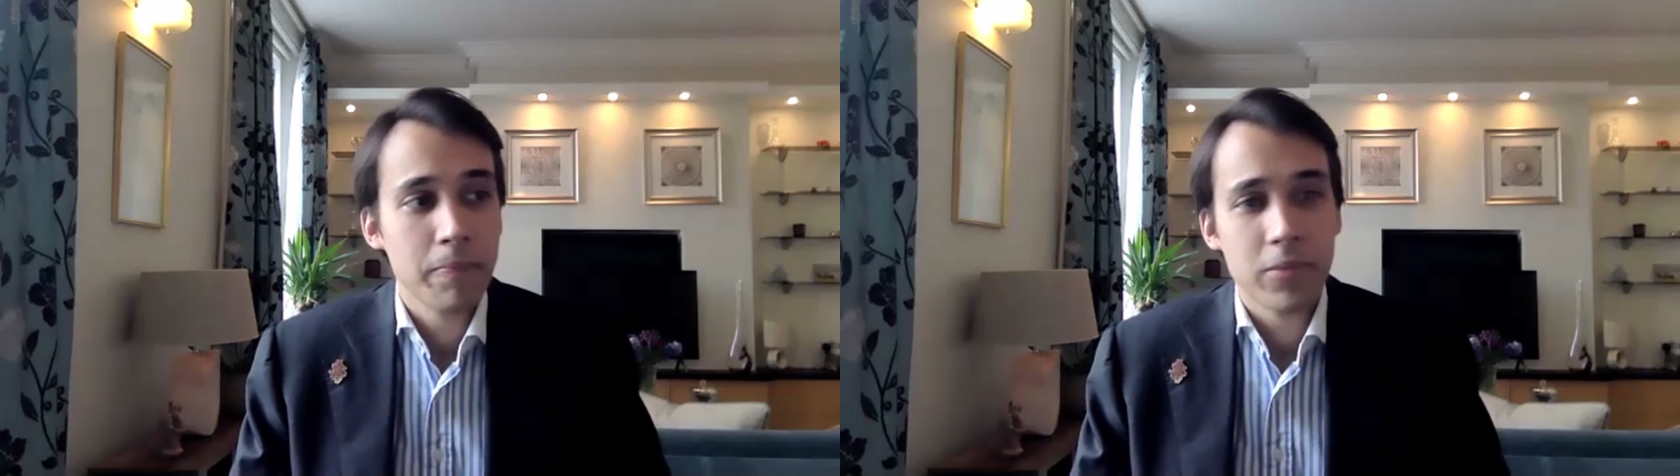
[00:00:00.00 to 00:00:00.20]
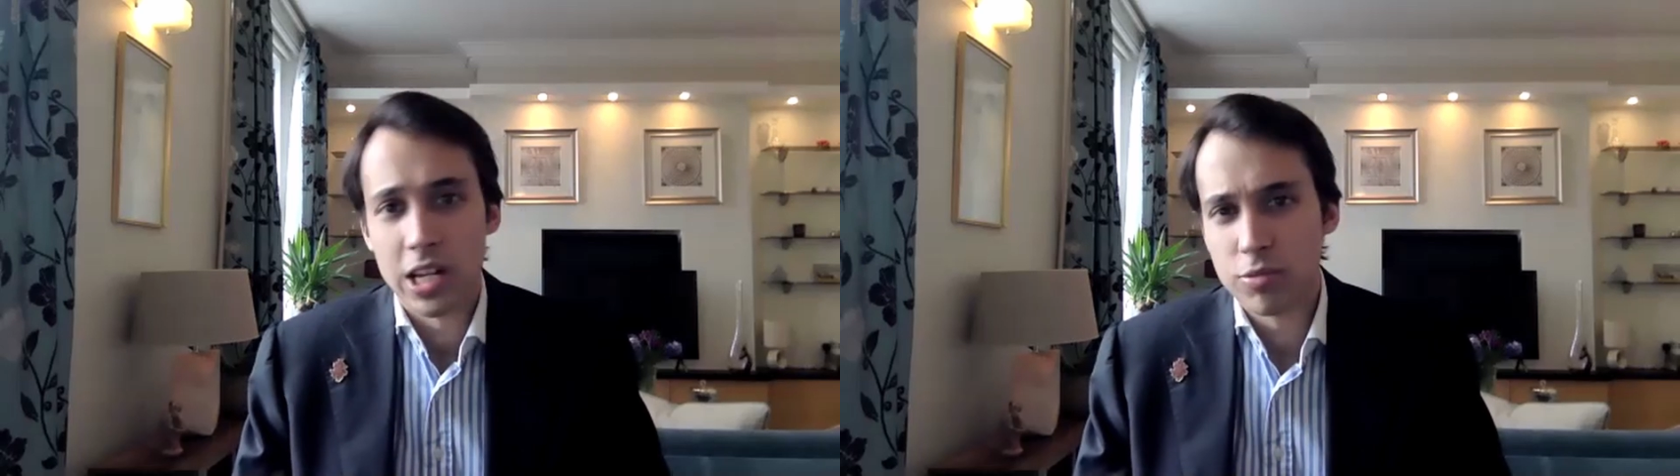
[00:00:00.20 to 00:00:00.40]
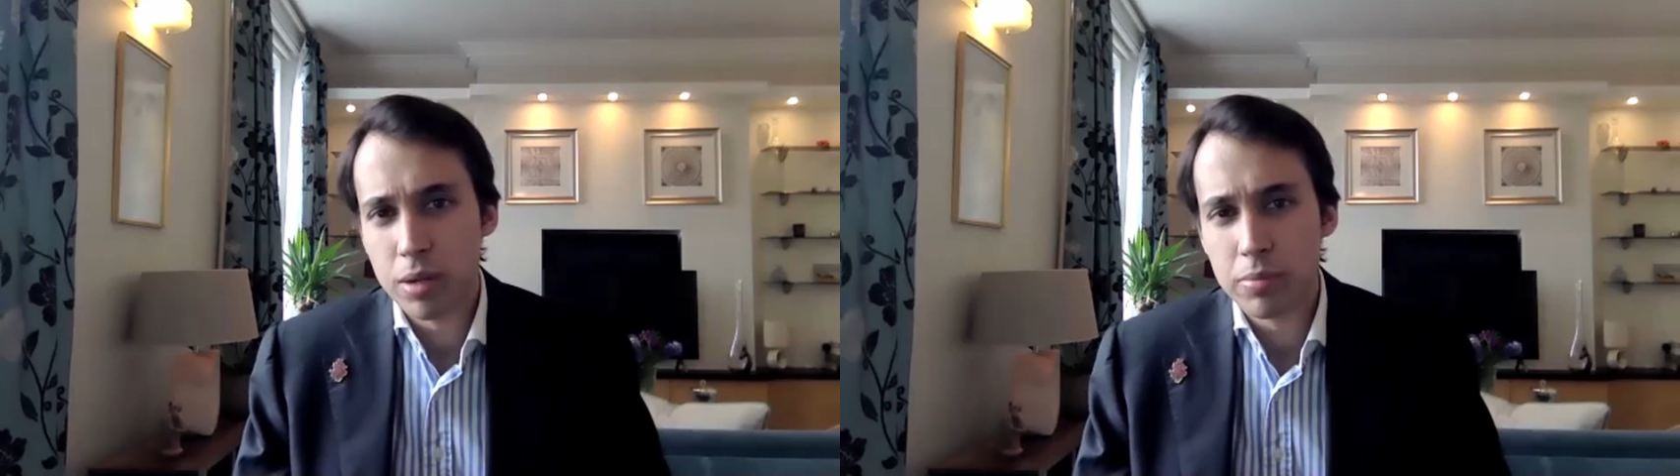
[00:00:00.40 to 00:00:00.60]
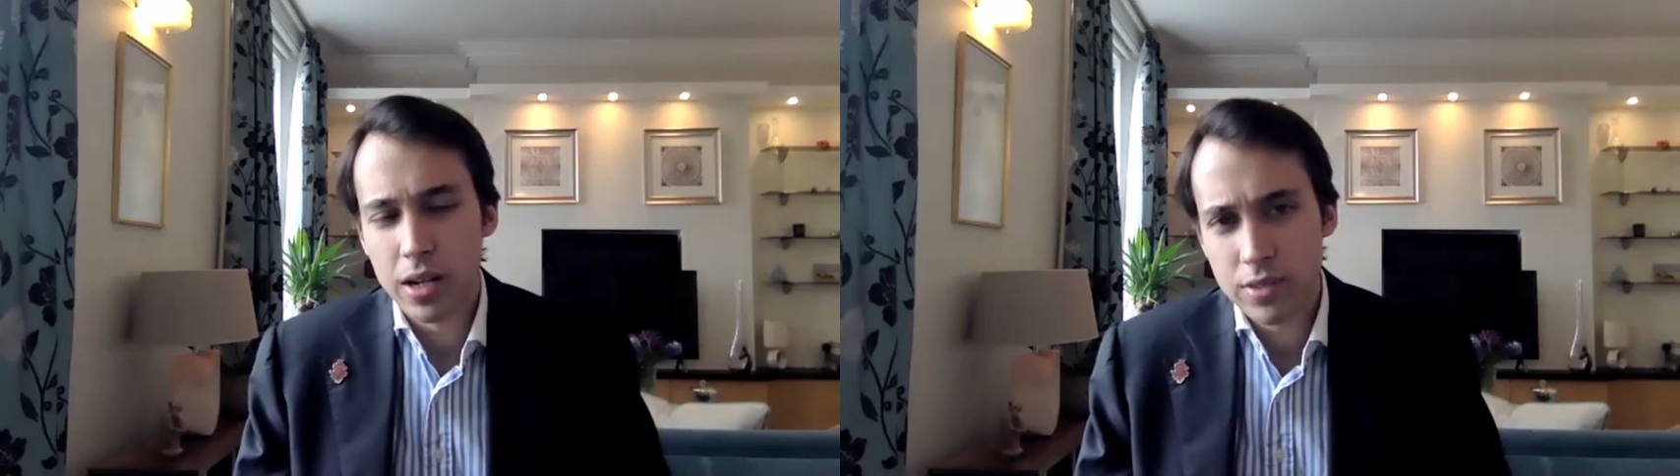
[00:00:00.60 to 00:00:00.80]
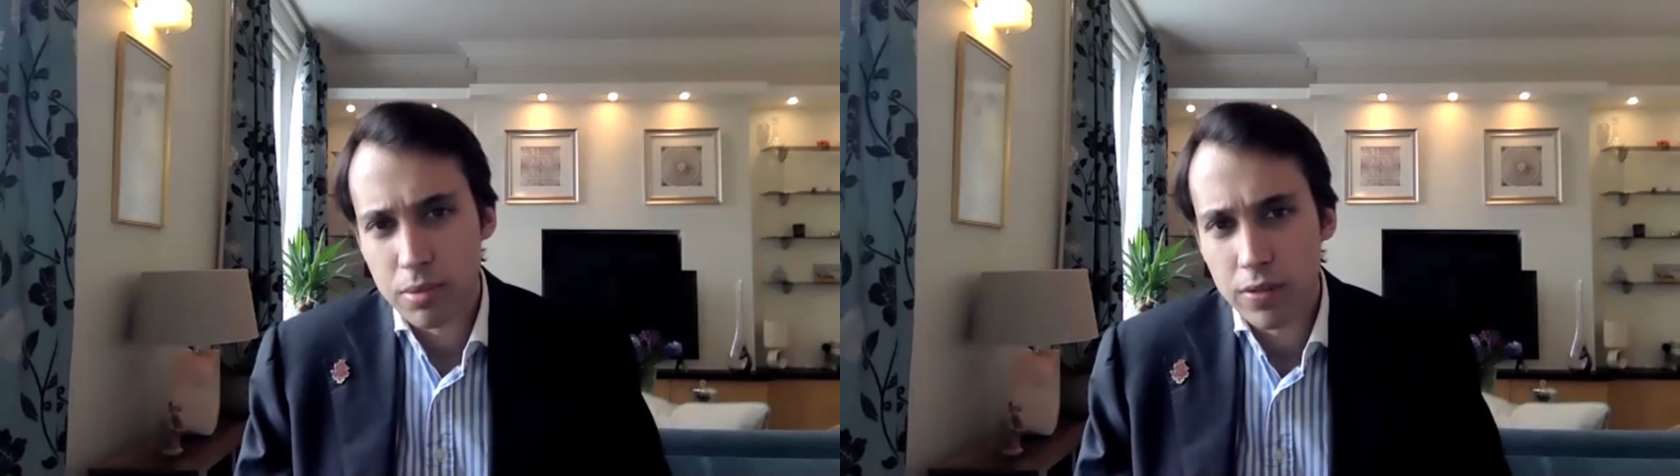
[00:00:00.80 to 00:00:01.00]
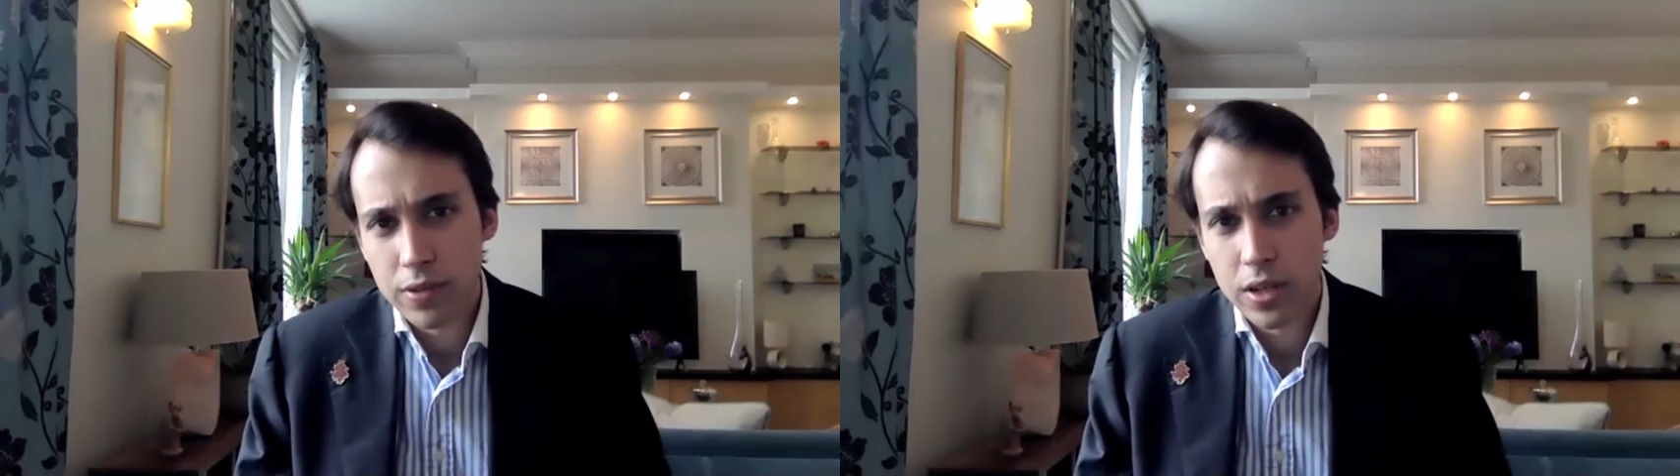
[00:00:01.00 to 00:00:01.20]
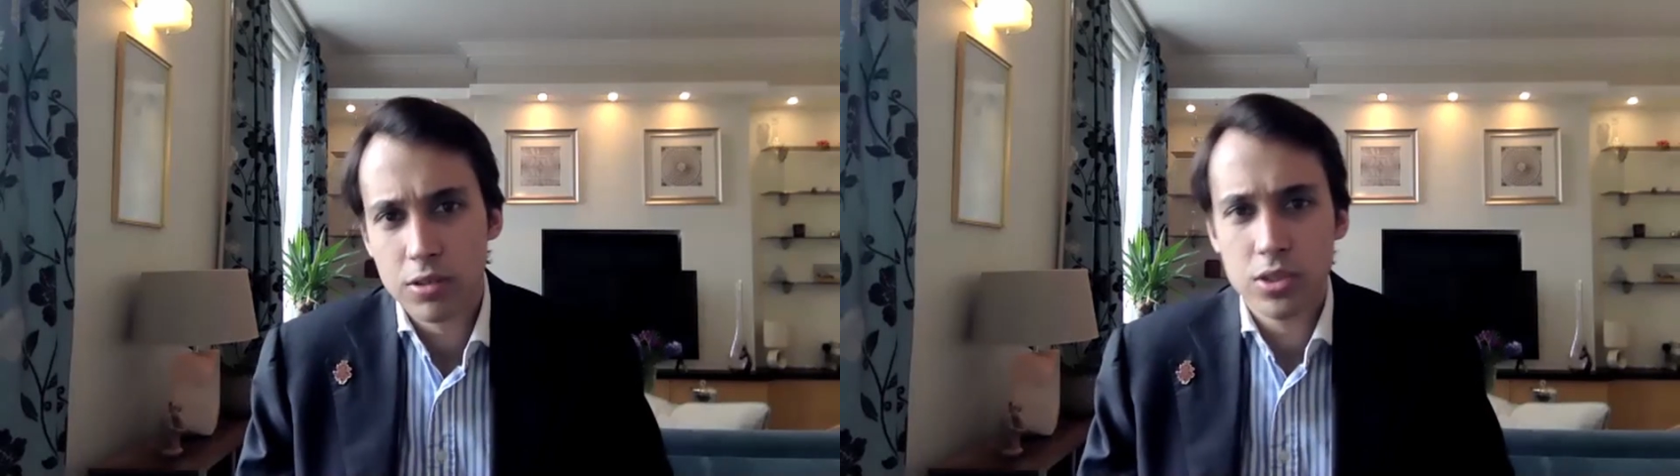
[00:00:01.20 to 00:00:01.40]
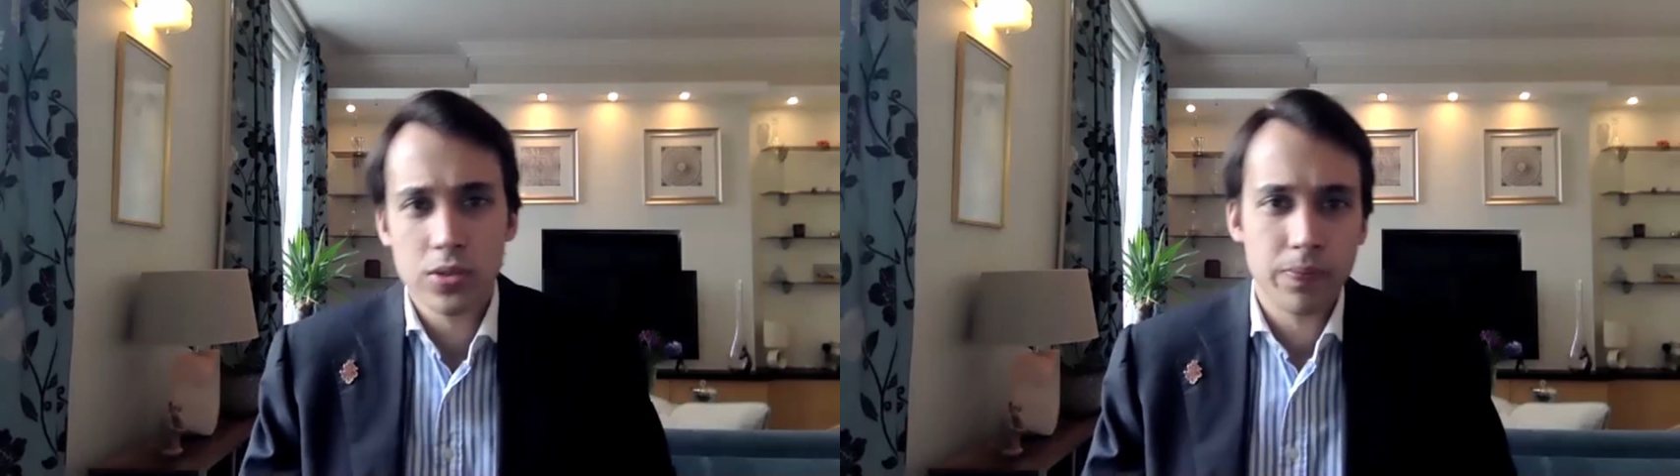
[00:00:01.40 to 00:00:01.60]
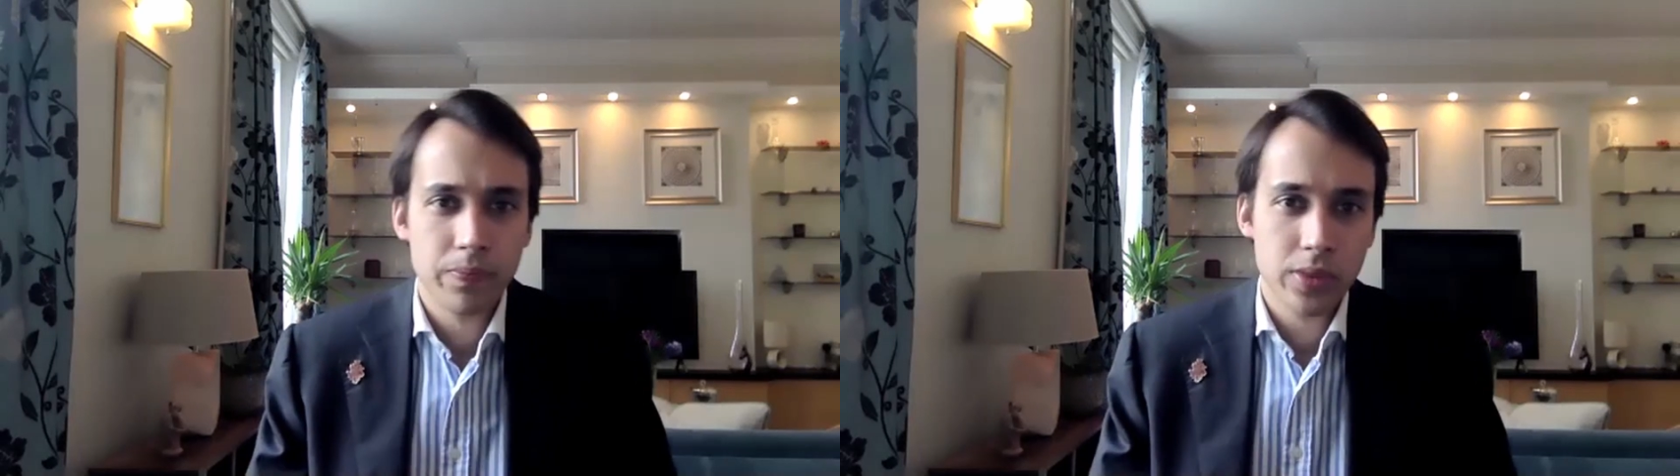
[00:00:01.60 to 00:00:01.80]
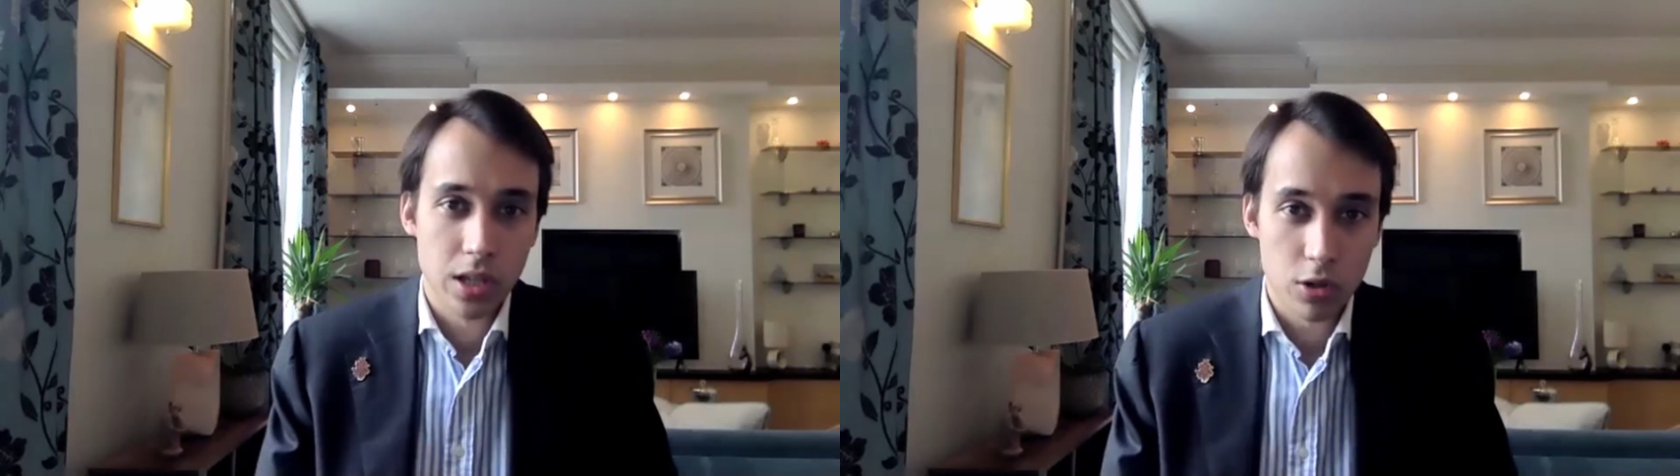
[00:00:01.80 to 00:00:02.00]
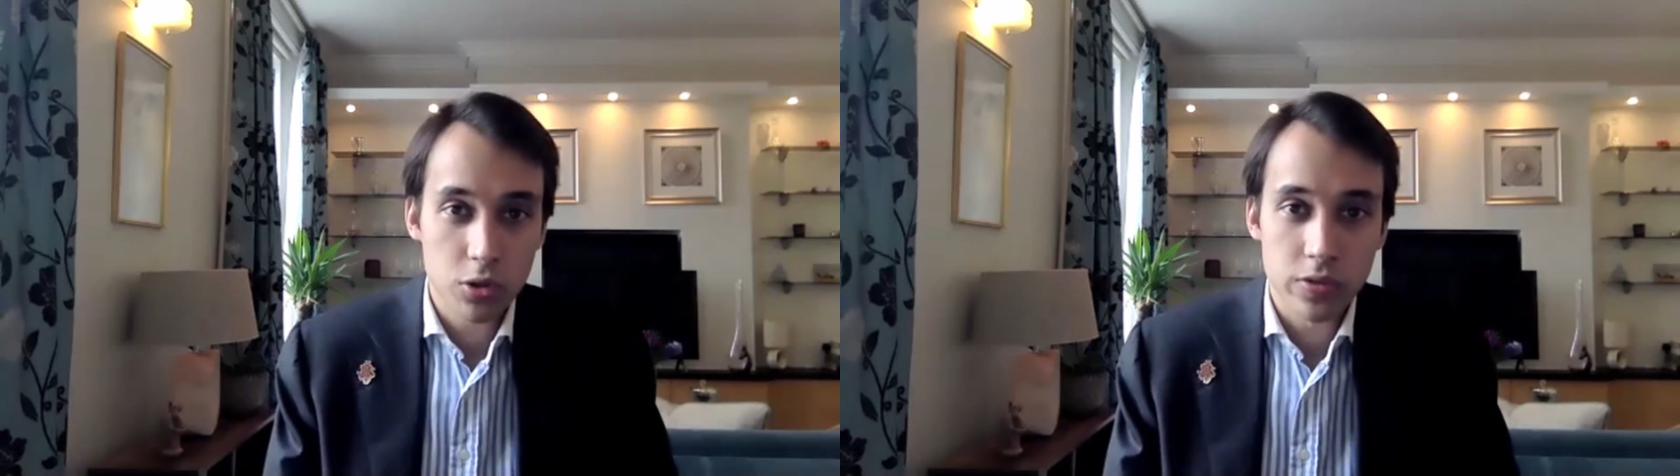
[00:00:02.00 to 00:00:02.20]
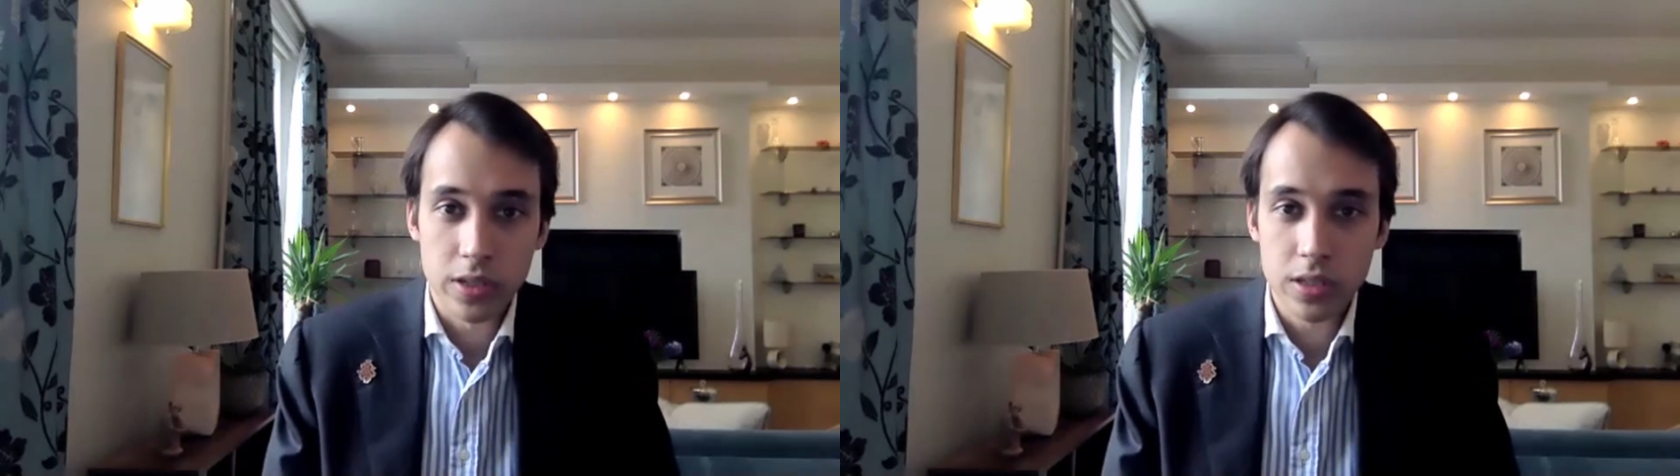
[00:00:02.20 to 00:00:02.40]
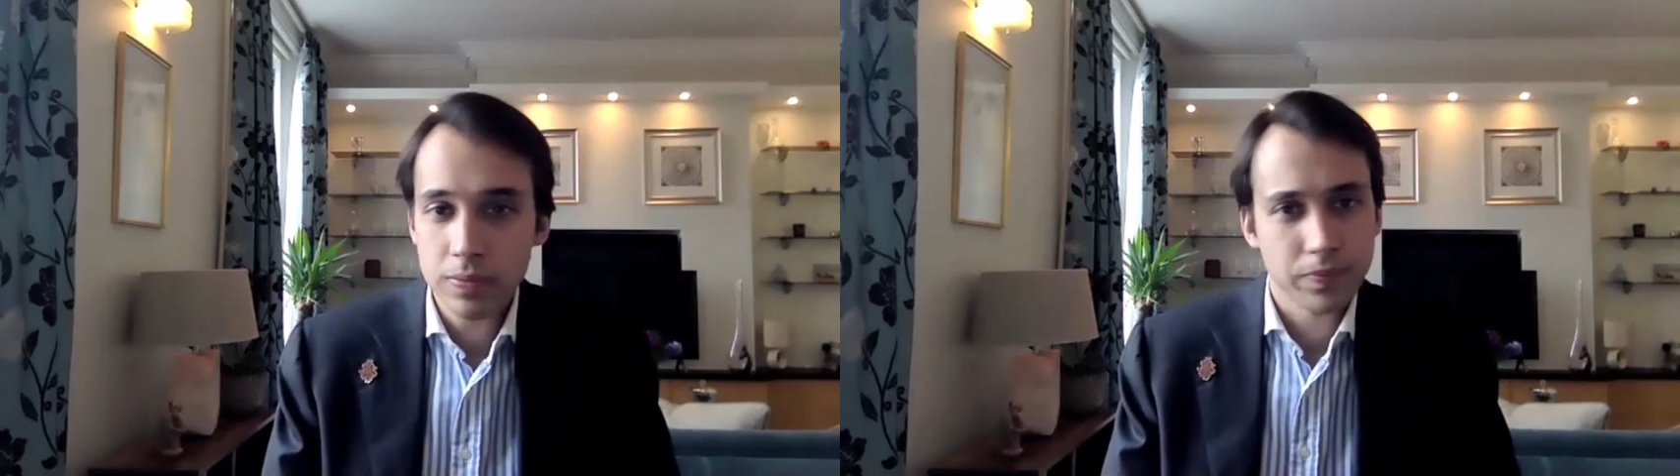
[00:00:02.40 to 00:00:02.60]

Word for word: And I remember after my finals at Oxford,